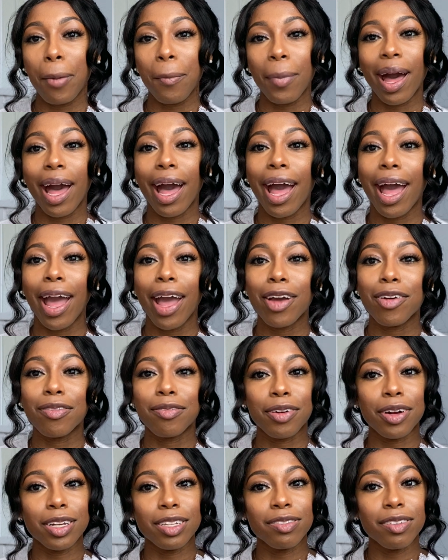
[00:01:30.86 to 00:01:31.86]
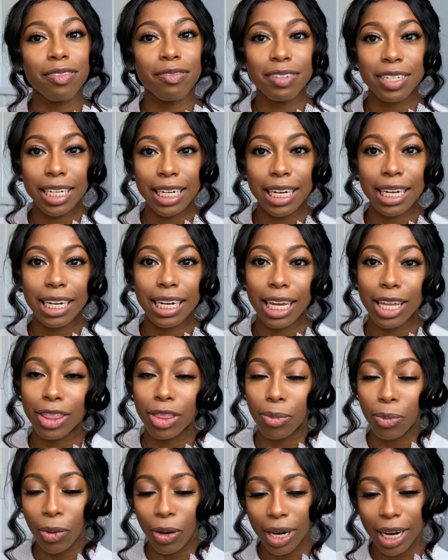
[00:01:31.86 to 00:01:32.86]
my first 15
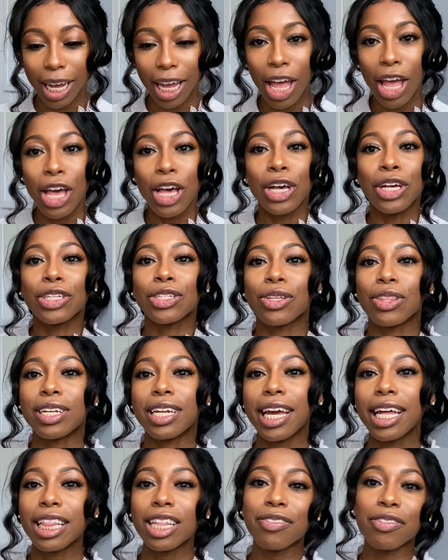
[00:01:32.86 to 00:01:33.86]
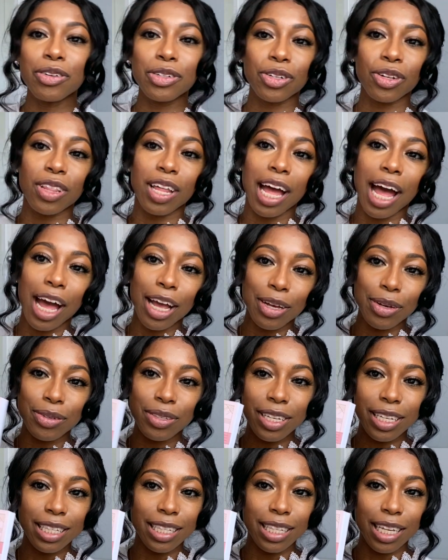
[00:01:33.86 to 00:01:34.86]
in the morning. So the daily devotional that I
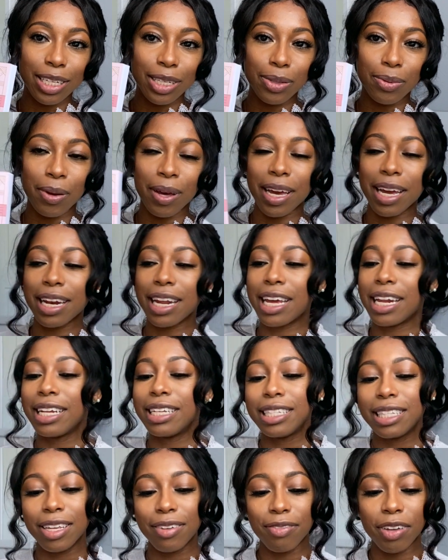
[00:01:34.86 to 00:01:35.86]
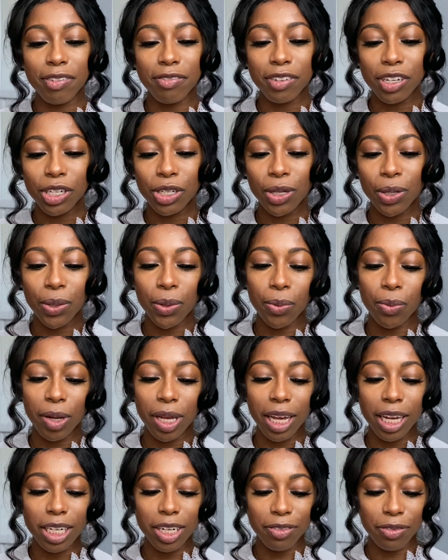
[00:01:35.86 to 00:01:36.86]
use is this one. It is the
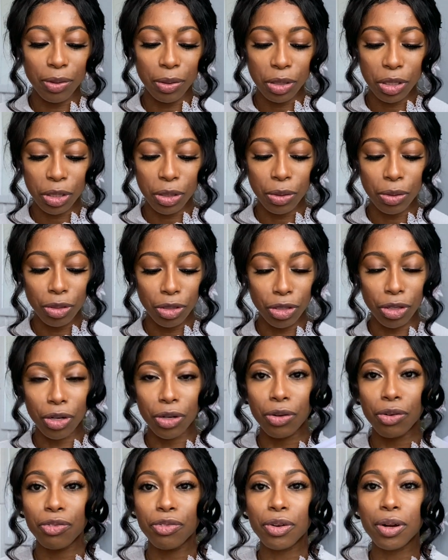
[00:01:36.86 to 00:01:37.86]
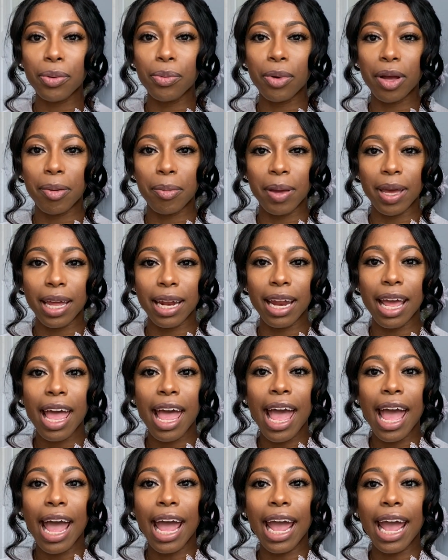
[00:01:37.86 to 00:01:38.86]
52-week devotional journal for women,
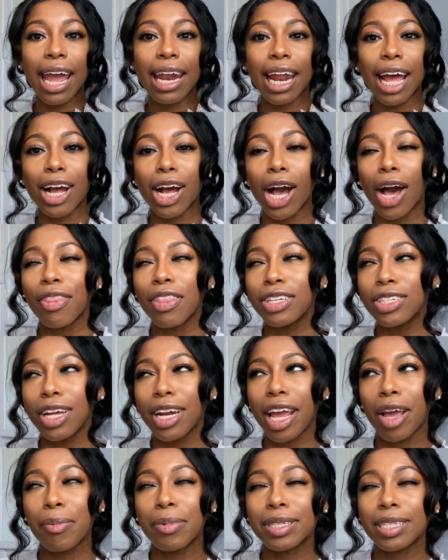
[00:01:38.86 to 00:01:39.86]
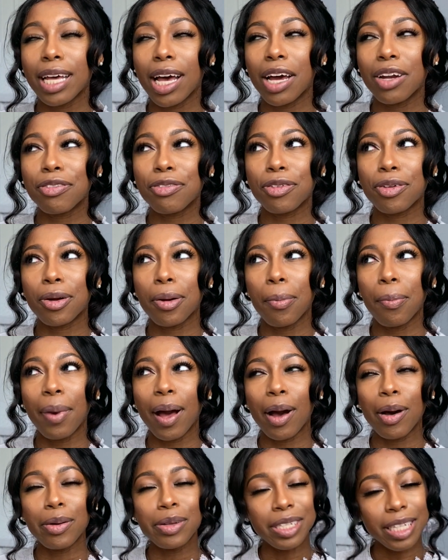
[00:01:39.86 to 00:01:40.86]
and I got this on Amazon for
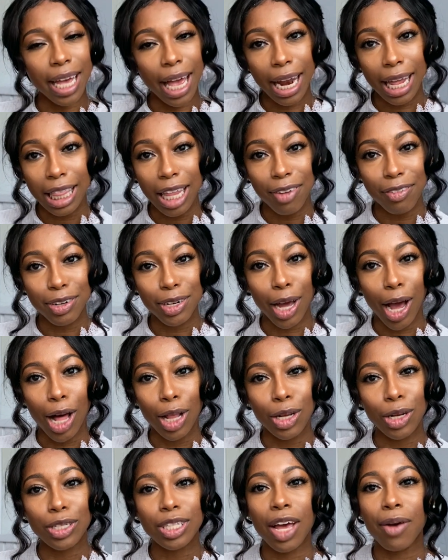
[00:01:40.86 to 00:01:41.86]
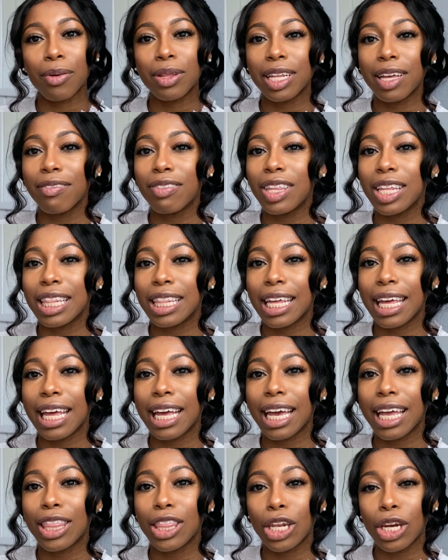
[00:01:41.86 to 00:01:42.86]
about $10-11. I will leave the
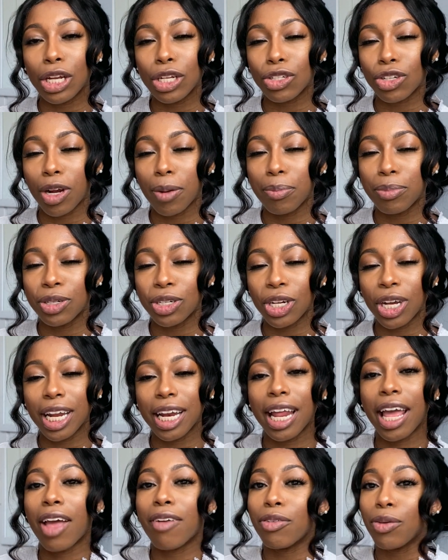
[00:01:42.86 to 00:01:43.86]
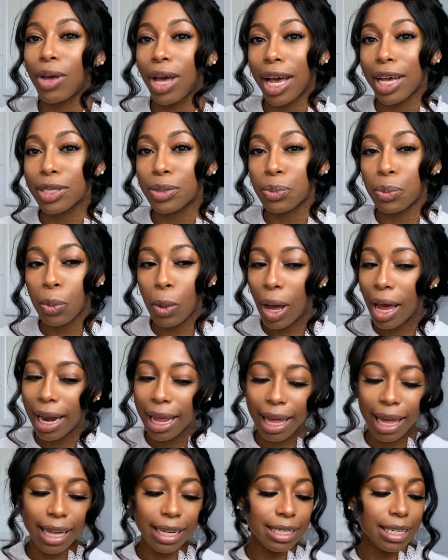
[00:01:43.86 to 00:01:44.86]
link in the description if you guys want
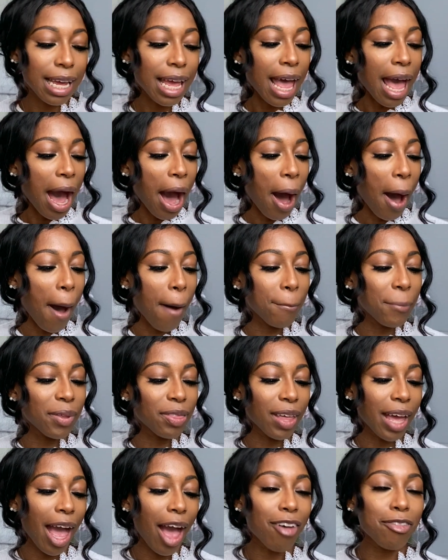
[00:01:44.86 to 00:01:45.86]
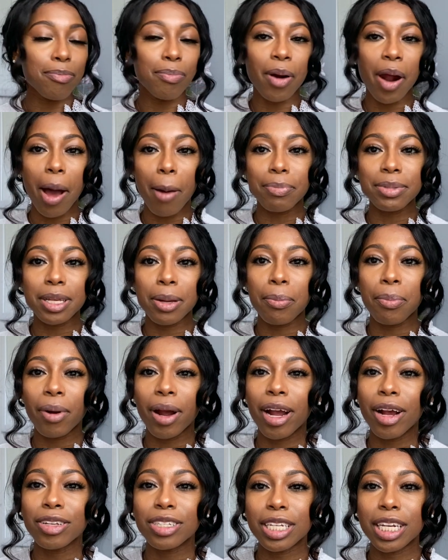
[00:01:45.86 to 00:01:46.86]
it. But they have prompts and
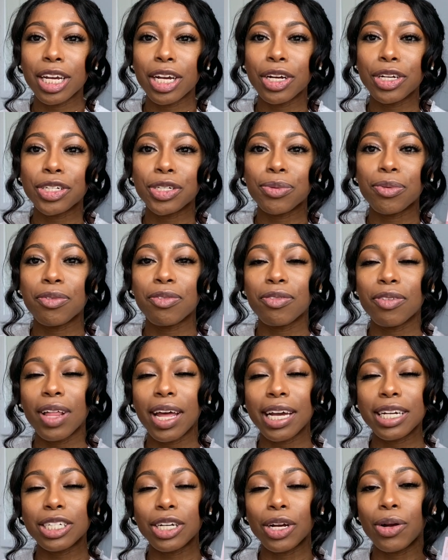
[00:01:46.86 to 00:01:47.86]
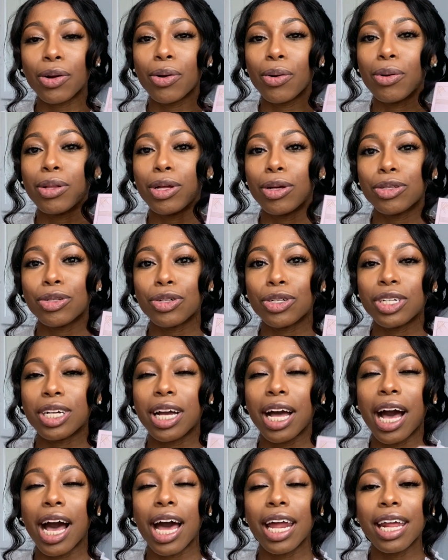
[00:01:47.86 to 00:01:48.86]
prayers in here to reflect and grow closer to
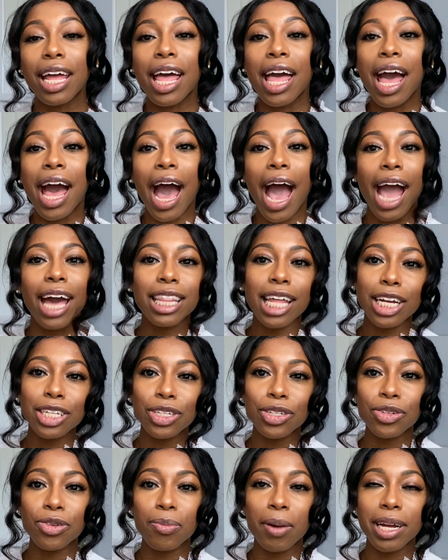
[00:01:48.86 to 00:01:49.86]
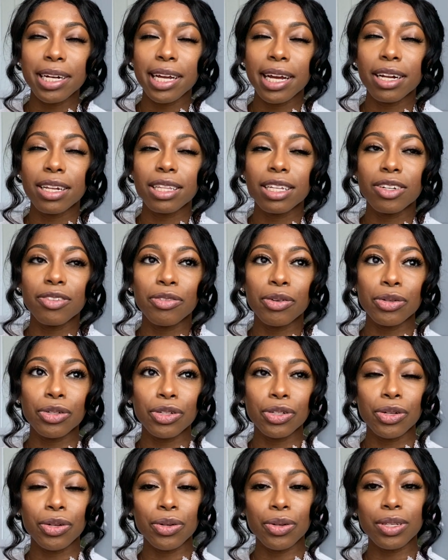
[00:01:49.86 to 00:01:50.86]
God. I like to do my daily
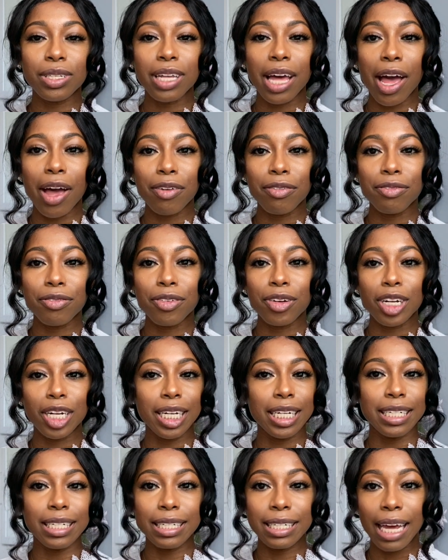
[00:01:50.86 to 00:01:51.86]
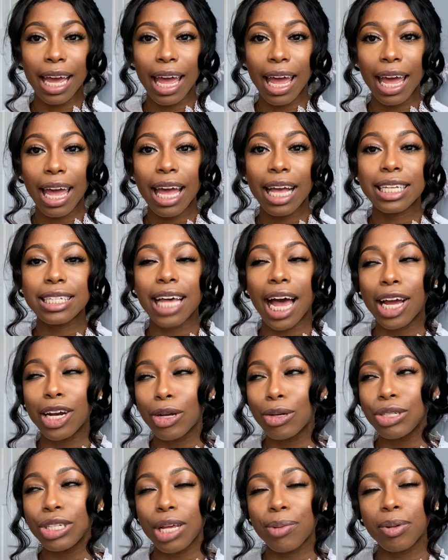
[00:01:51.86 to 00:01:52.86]
devotionals every day. I
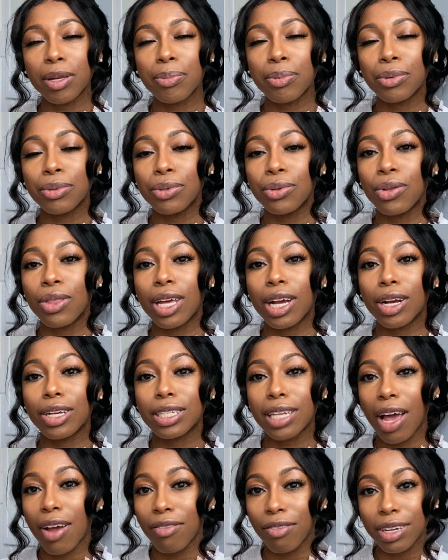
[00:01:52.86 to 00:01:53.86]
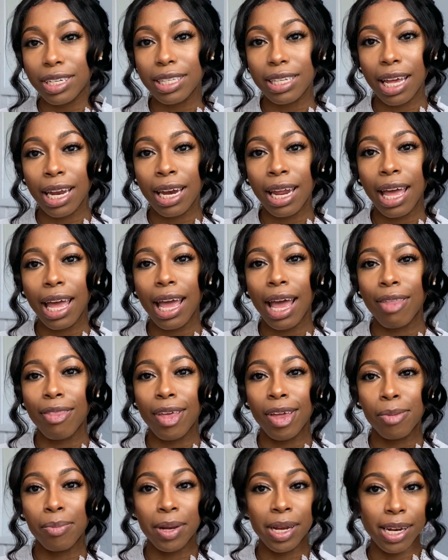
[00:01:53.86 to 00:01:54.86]
know some people do theirs every Sunday
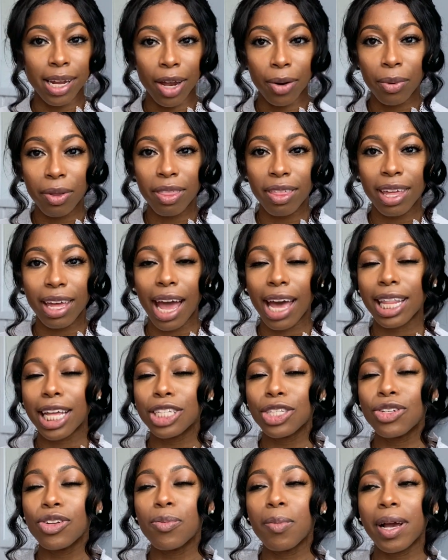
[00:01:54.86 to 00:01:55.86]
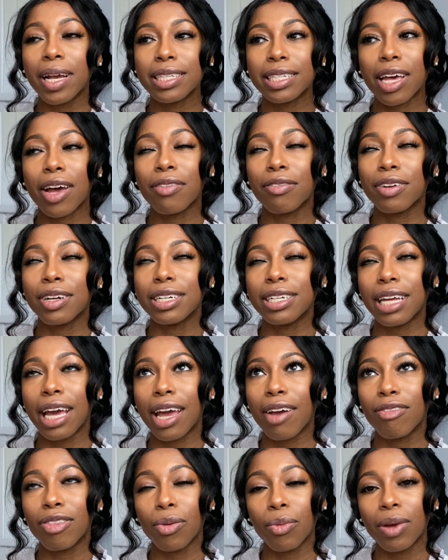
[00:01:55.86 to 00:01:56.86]
and then be done with it. I like to do mine every
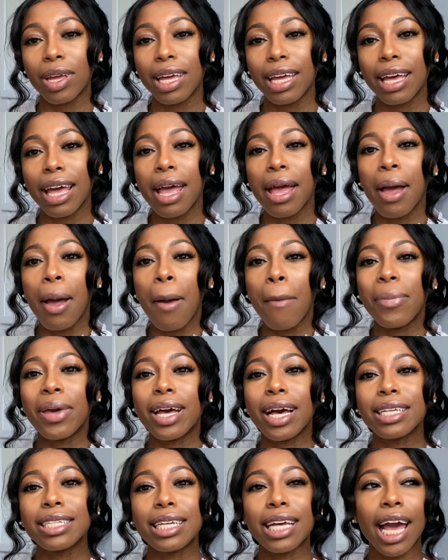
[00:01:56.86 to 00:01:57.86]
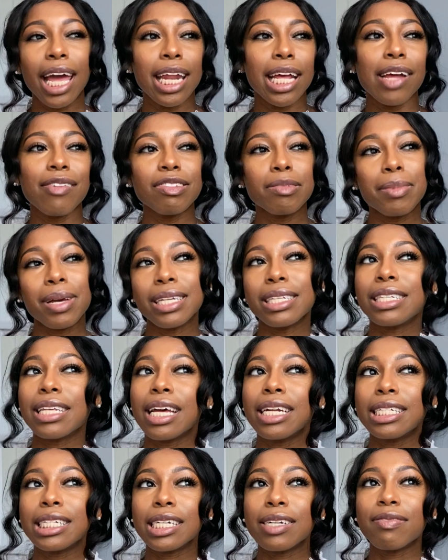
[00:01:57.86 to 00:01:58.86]
day of the week because it kind of gives me
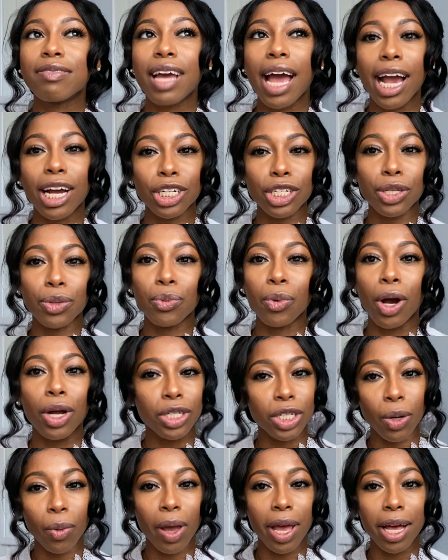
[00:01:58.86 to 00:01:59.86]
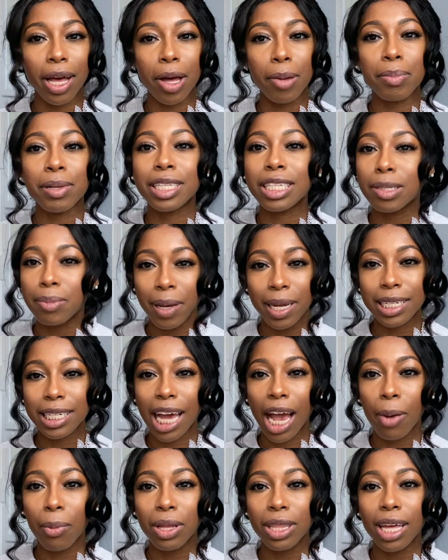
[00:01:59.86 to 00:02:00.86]
incentive to actually want to wake up and spend
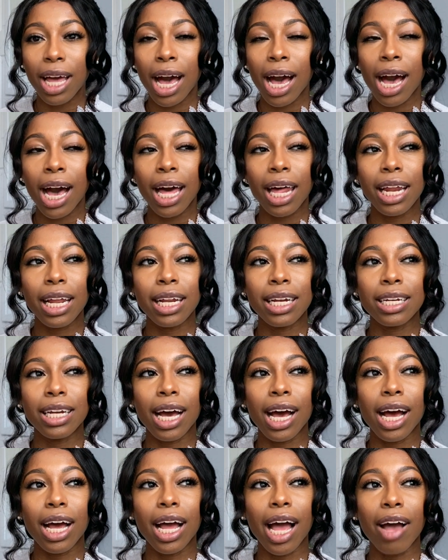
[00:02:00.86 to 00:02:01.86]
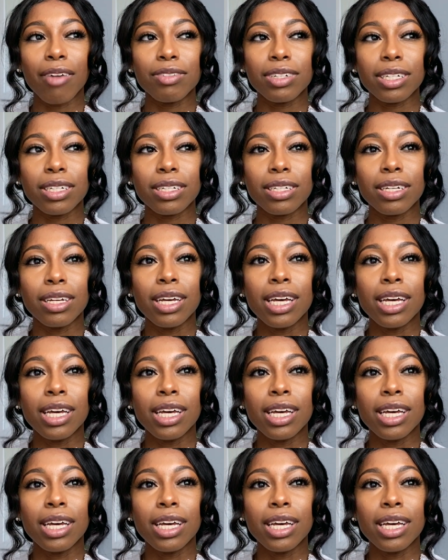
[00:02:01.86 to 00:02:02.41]
time with God and not have to